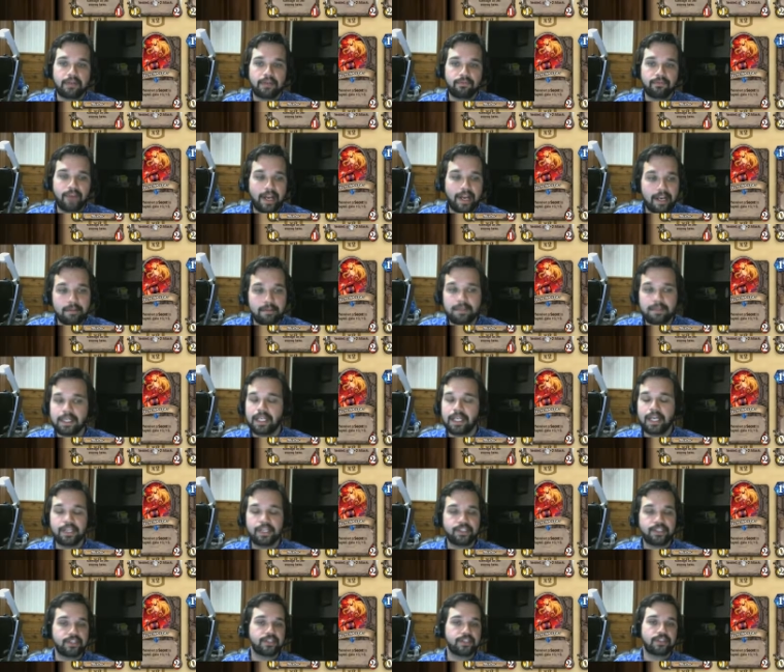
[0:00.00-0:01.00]

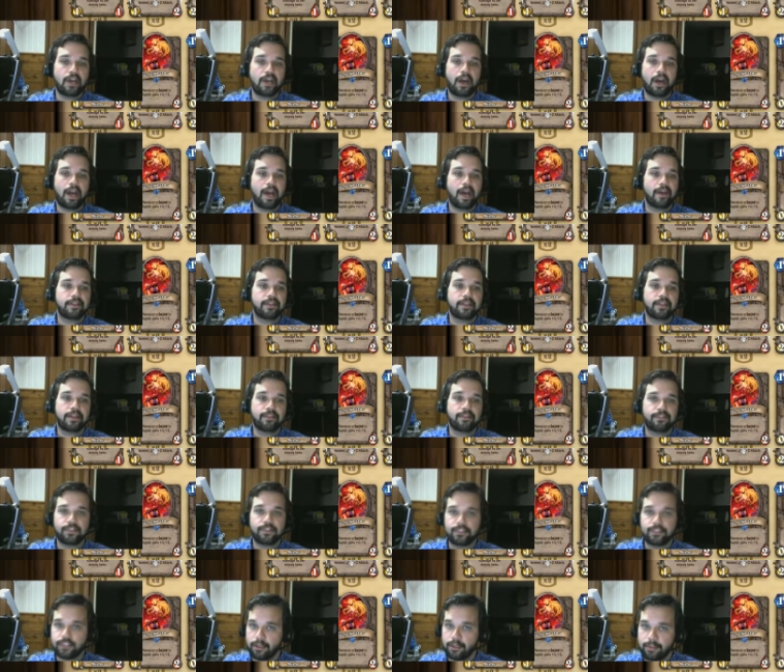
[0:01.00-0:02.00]
recommendations are out there for
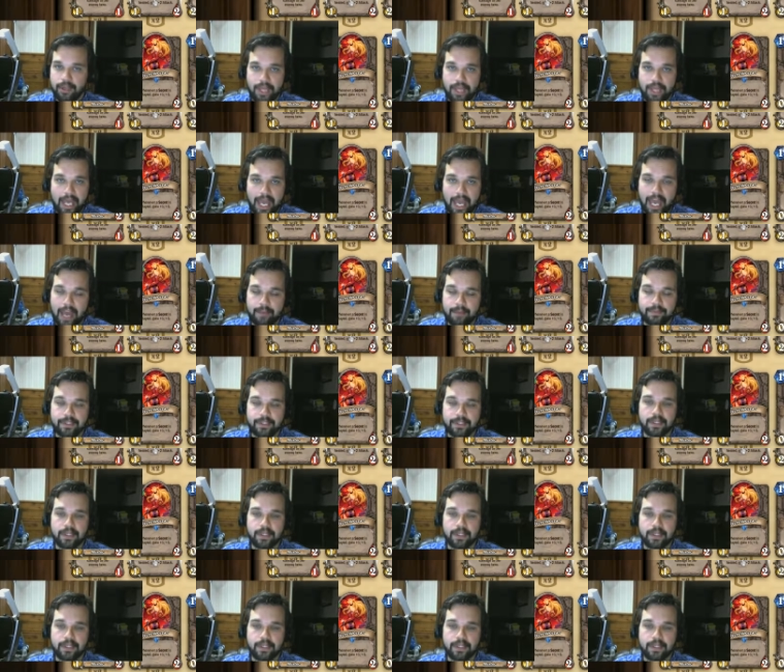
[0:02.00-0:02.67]
some of the apps.